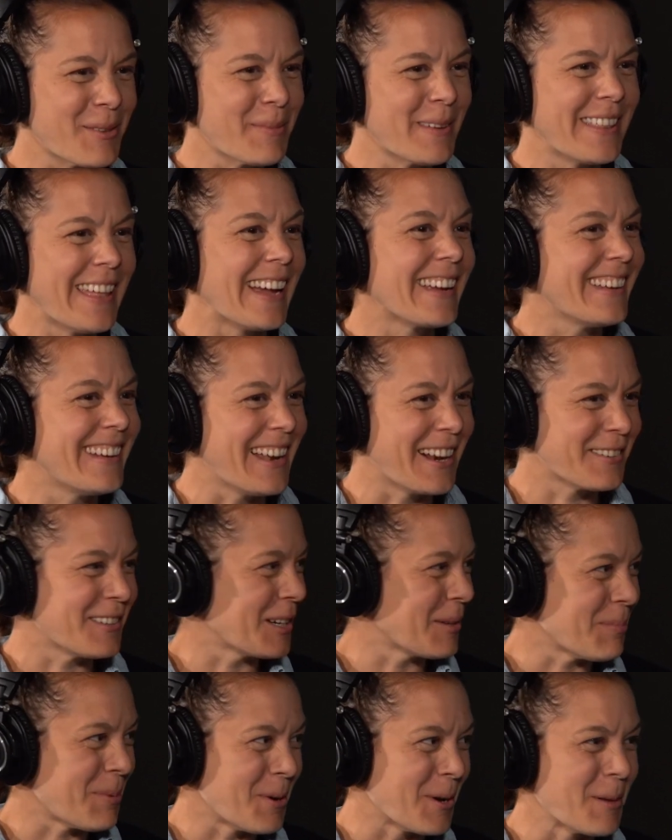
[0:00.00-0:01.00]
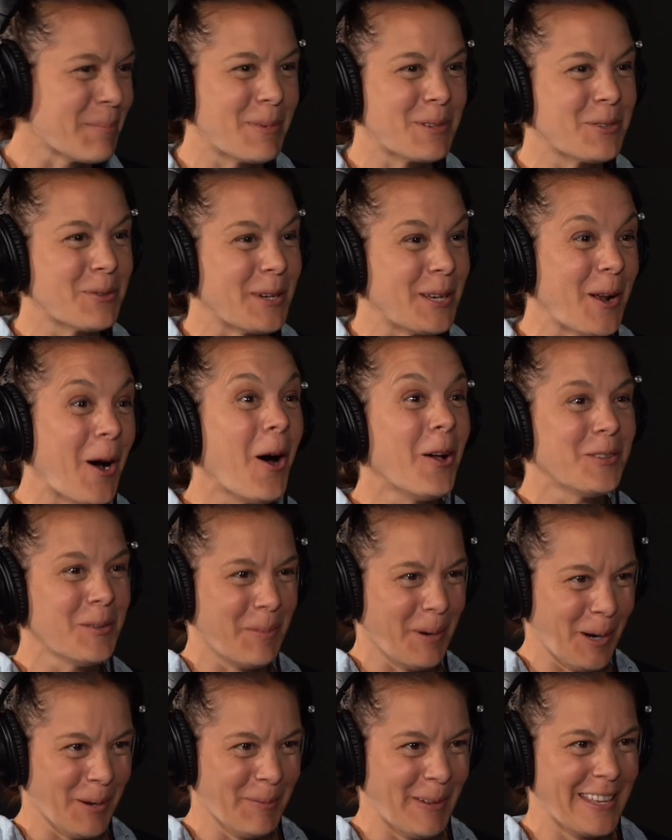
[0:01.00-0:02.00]
be that connecting point between all
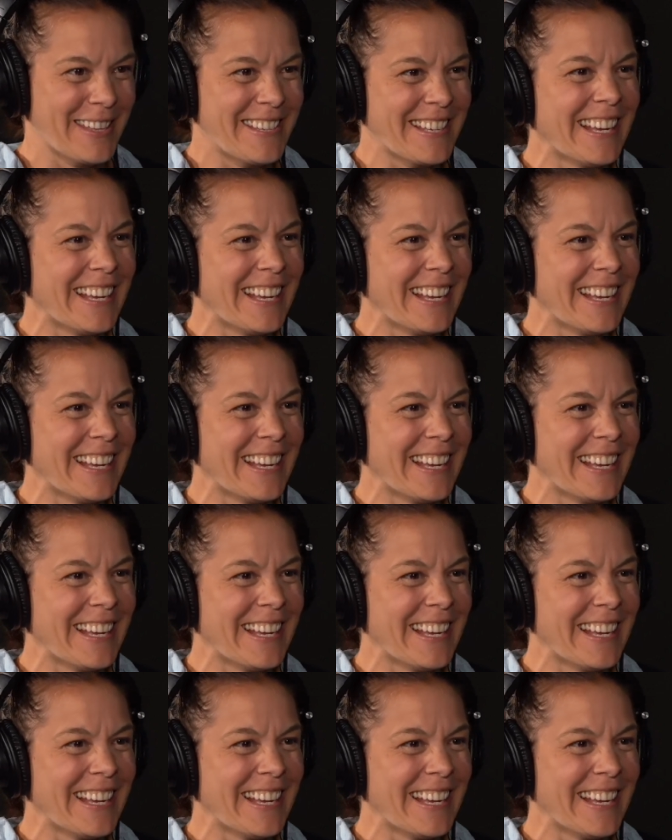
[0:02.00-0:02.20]
departments.